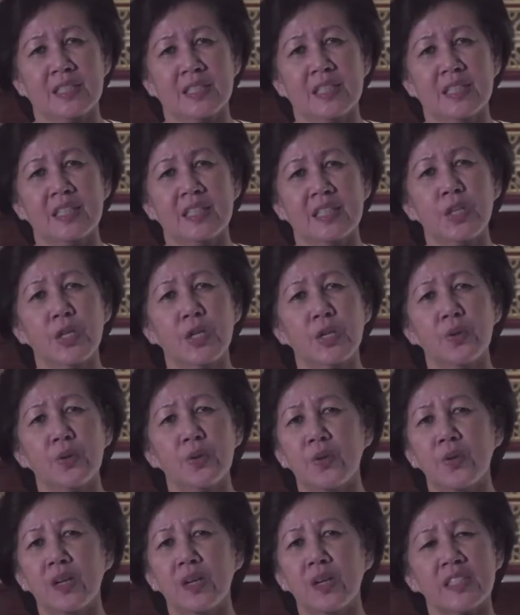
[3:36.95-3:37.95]
a new
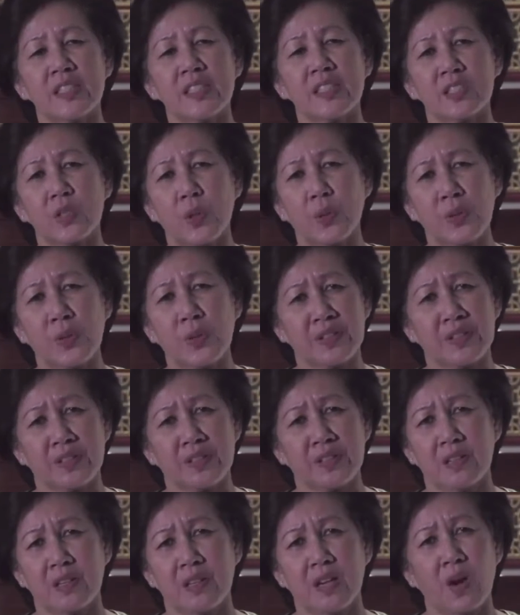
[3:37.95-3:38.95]
world disorder
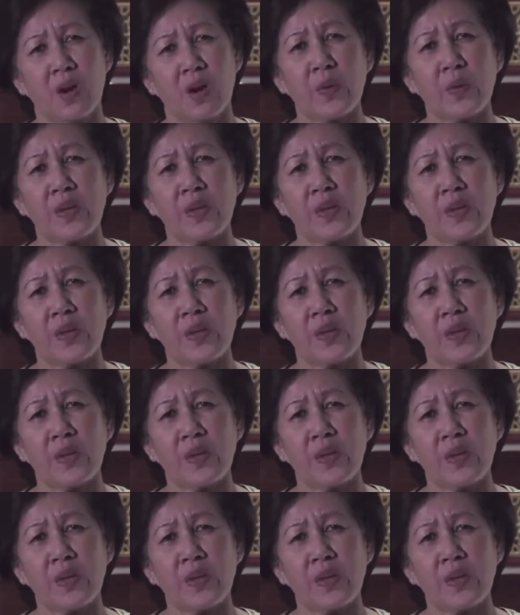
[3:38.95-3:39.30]
with